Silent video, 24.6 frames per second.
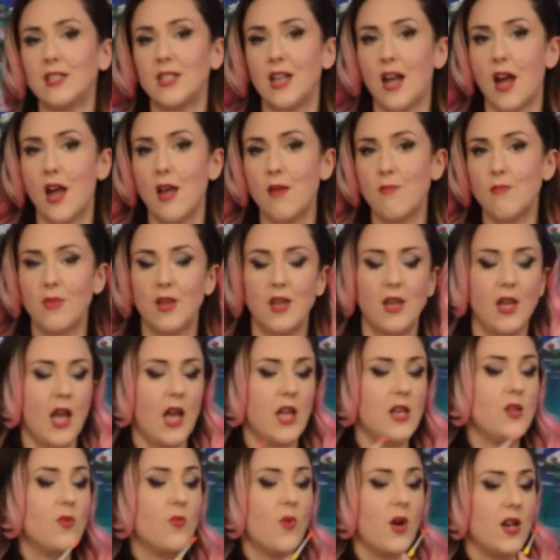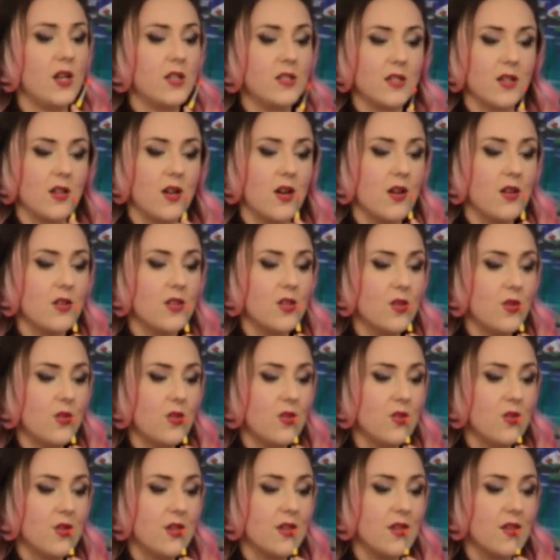time and you want it to call you,
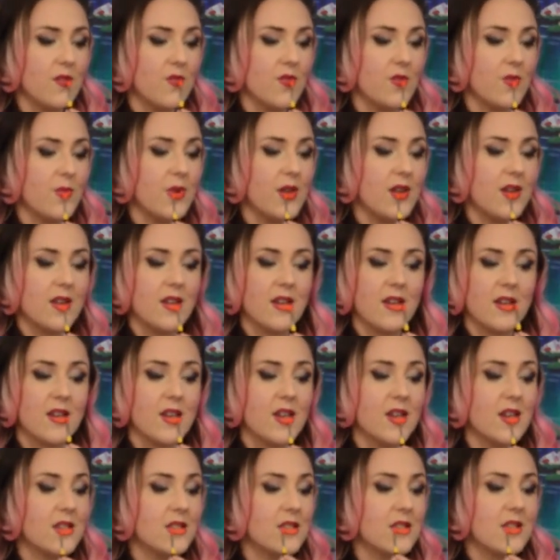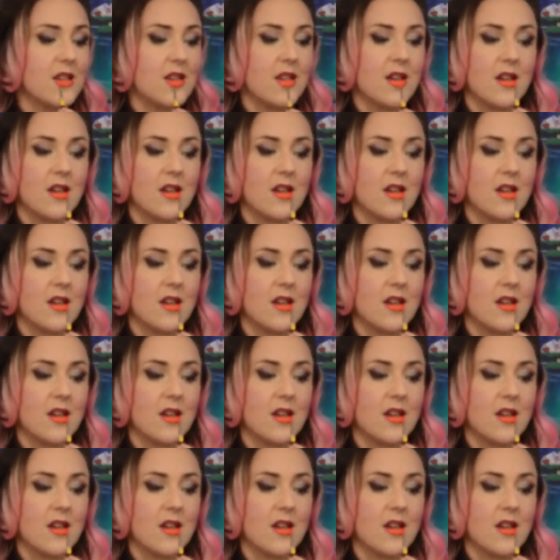you can give your painting a kiss.